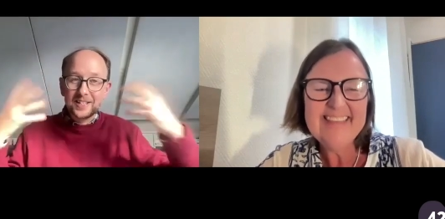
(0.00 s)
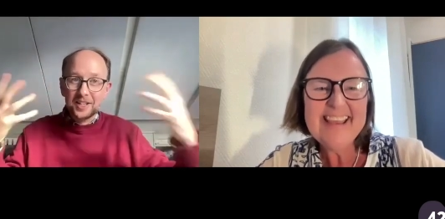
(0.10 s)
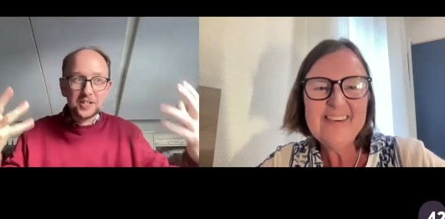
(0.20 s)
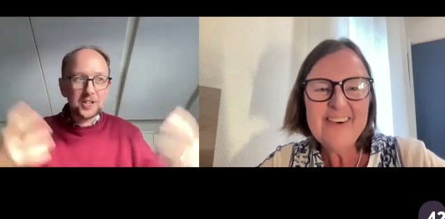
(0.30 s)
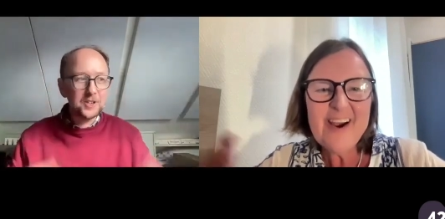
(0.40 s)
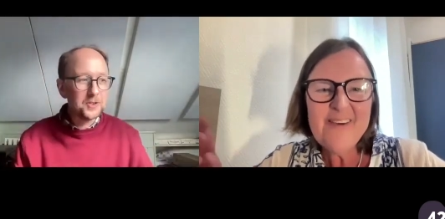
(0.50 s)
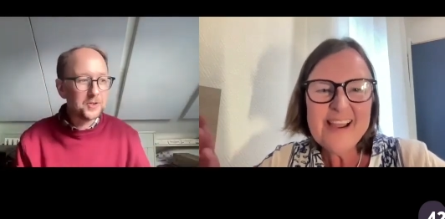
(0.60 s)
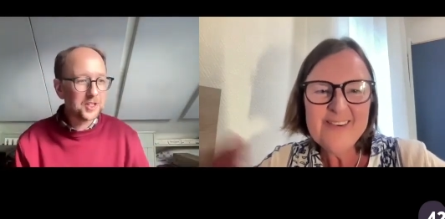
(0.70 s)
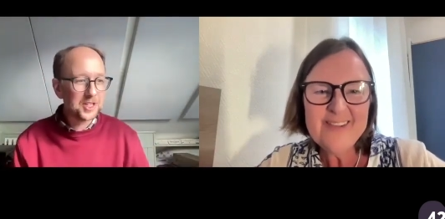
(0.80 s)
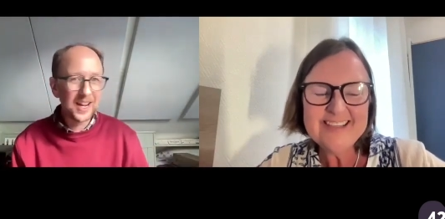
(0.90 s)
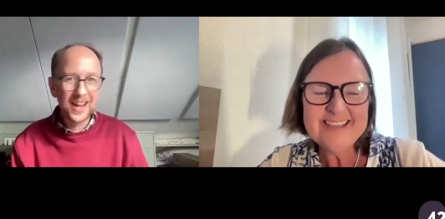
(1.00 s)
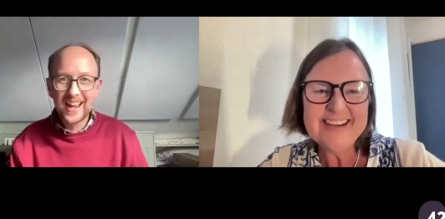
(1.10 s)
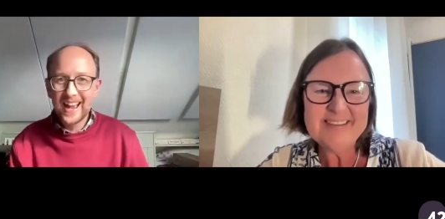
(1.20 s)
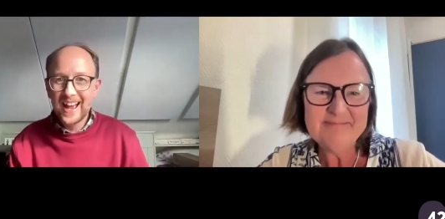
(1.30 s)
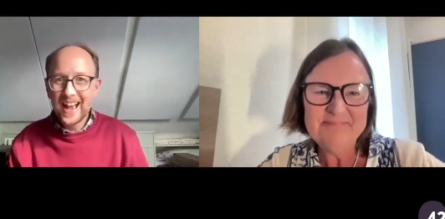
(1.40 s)
Speaker 1: And they're growing all
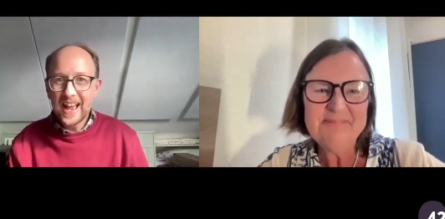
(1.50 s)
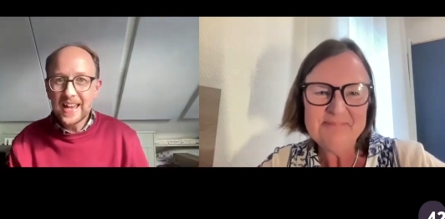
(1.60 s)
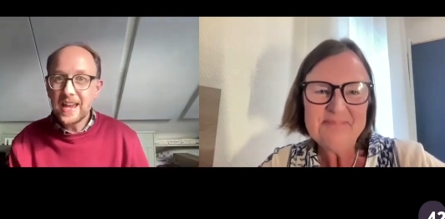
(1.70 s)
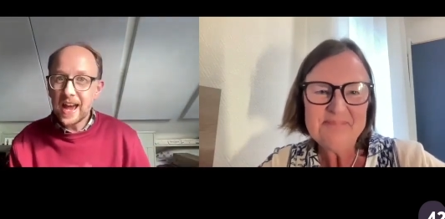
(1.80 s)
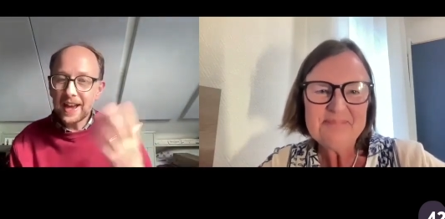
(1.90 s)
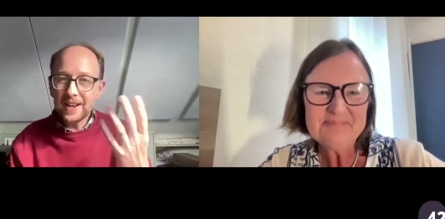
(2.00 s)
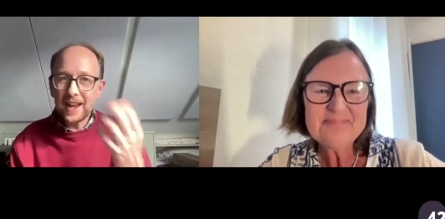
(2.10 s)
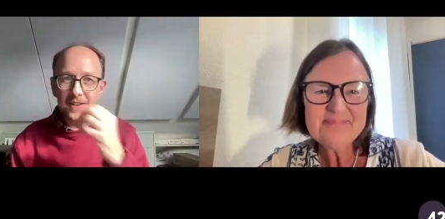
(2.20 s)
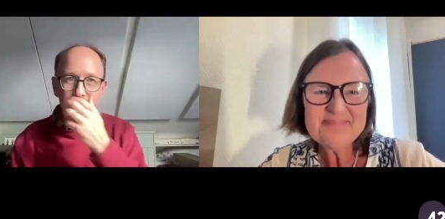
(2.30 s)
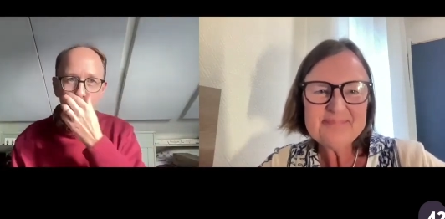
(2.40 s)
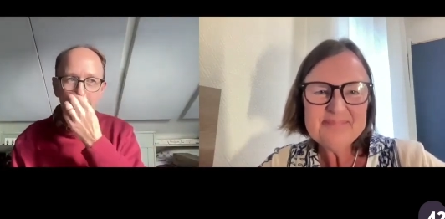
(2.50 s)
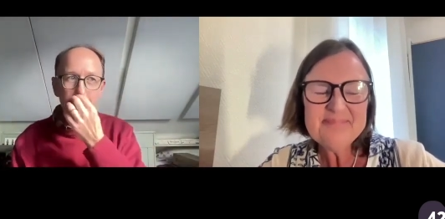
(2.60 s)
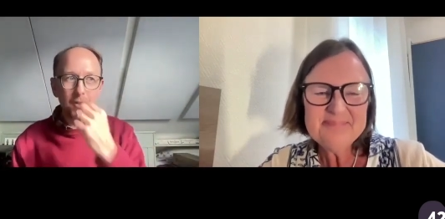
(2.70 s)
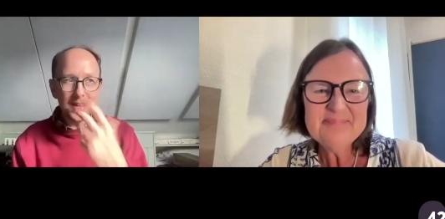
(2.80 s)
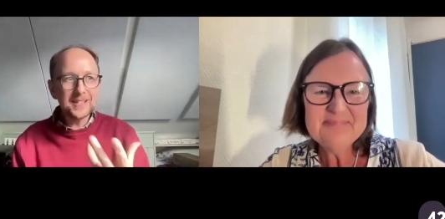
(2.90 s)
the time. Yeah, and if
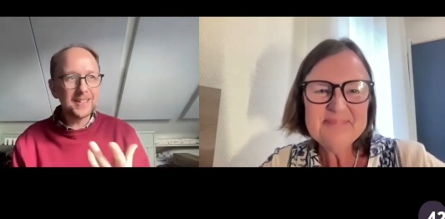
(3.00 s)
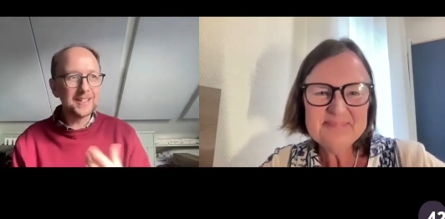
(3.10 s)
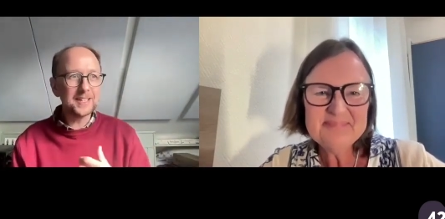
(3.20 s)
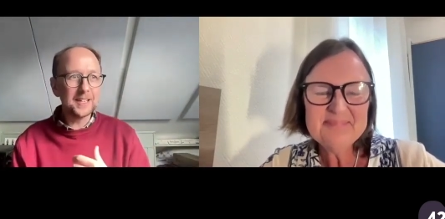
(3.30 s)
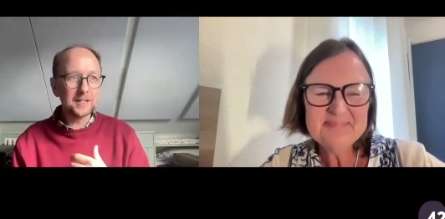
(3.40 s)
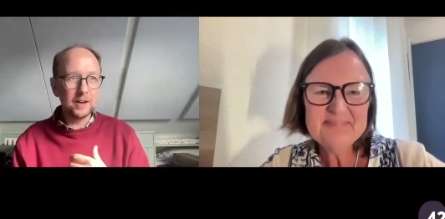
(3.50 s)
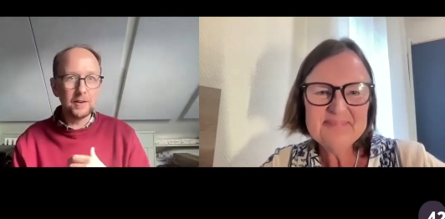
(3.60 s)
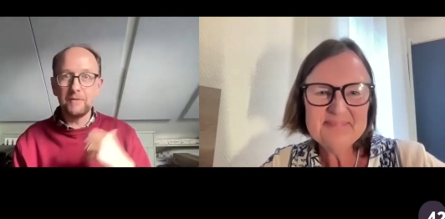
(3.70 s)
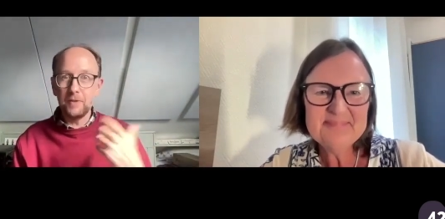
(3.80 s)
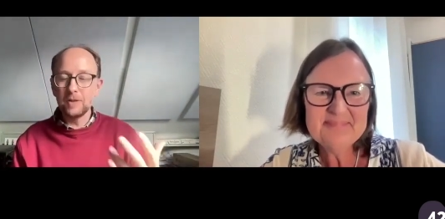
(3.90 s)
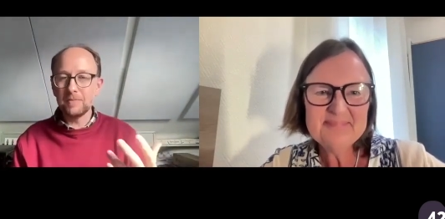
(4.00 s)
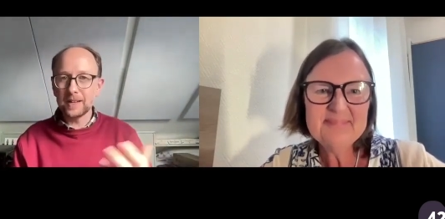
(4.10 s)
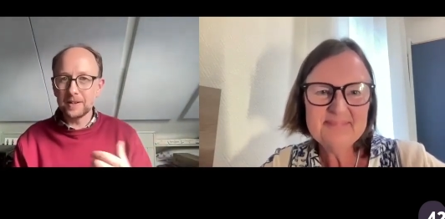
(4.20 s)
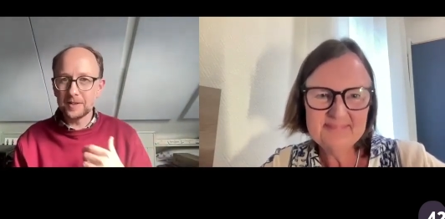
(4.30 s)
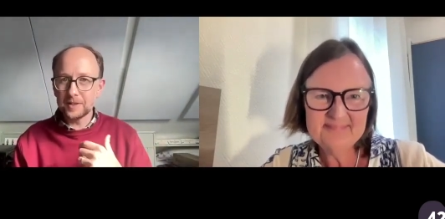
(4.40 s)
you're into this, it's kind of fun
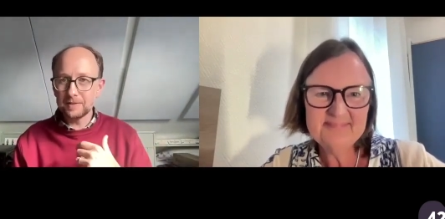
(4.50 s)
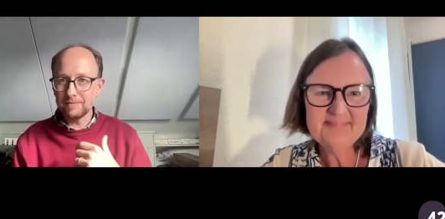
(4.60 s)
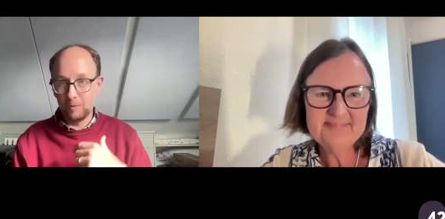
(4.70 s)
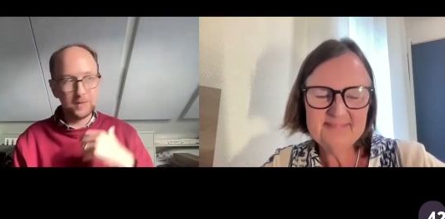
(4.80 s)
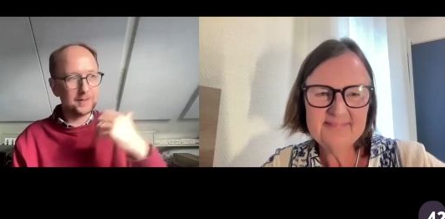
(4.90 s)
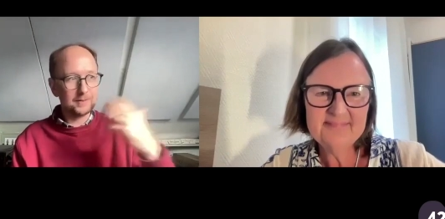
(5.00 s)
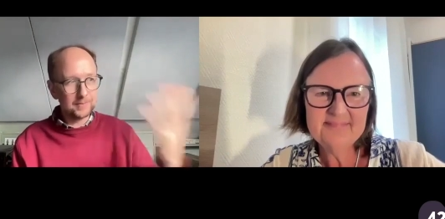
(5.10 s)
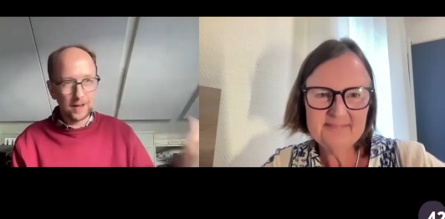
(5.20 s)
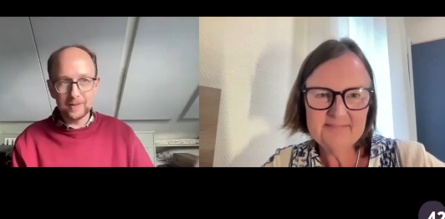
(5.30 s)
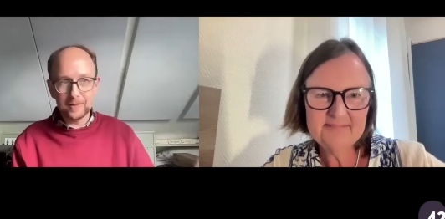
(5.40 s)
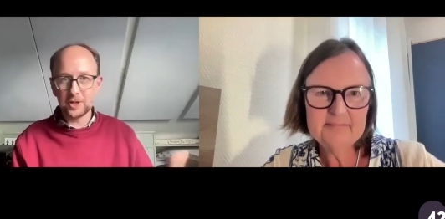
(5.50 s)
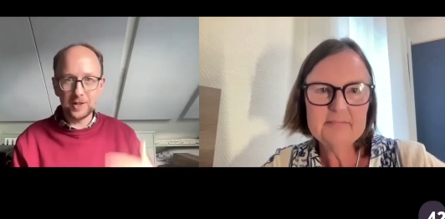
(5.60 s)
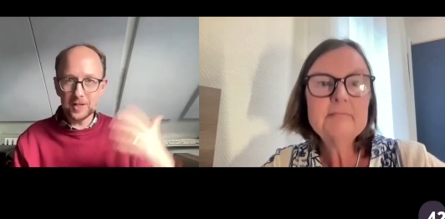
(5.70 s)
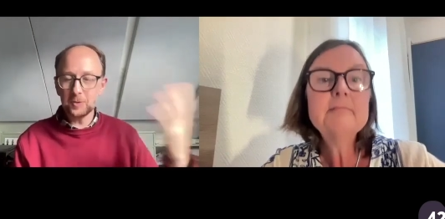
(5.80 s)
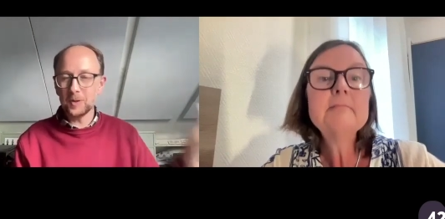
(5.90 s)
because I'll try
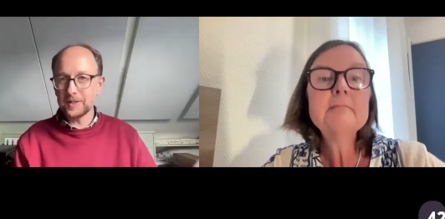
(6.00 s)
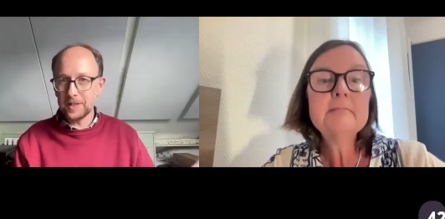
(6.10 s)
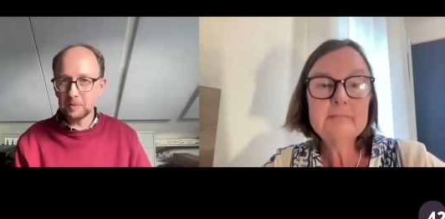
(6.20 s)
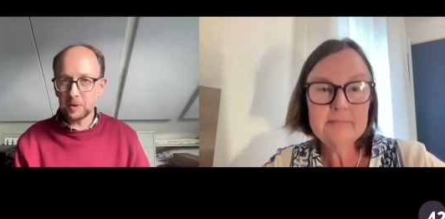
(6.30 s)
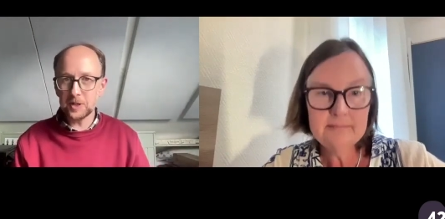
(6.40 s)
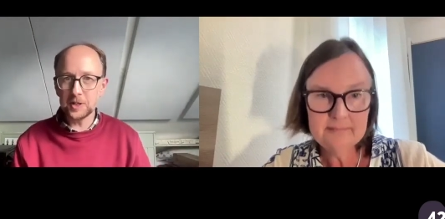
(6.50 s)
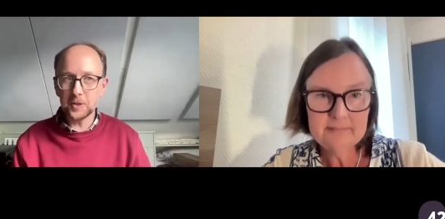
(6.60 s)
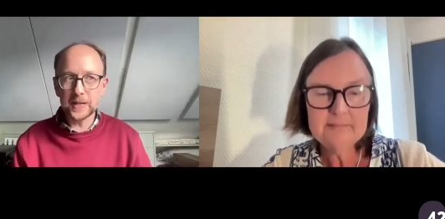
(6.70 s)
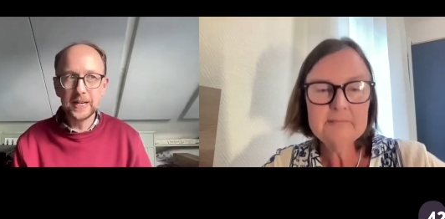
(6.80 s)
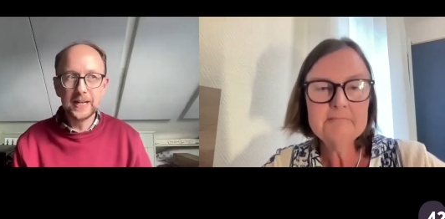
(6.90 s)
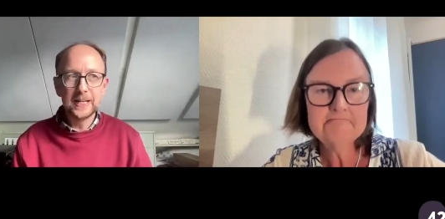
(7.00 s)
this. What's this person doing?